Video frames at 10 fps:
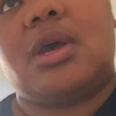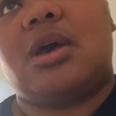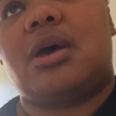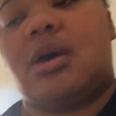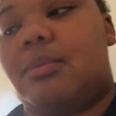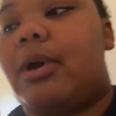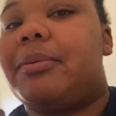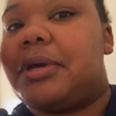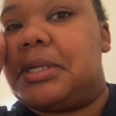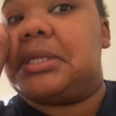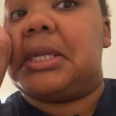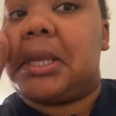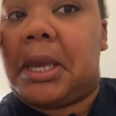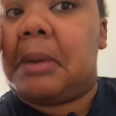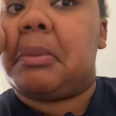Probably gonna set
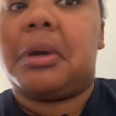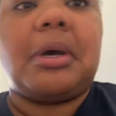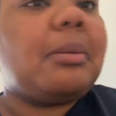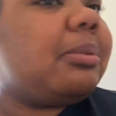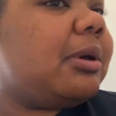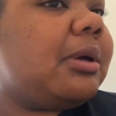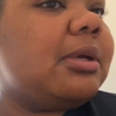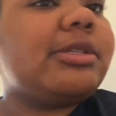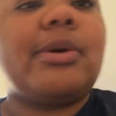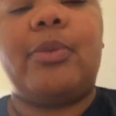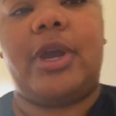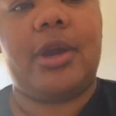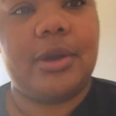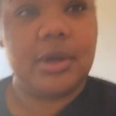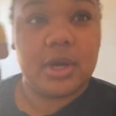the camera up
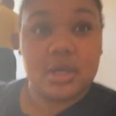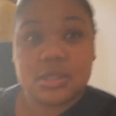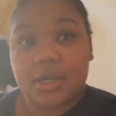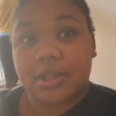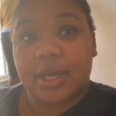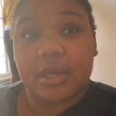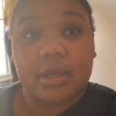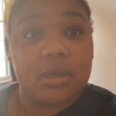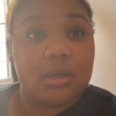somewhere so that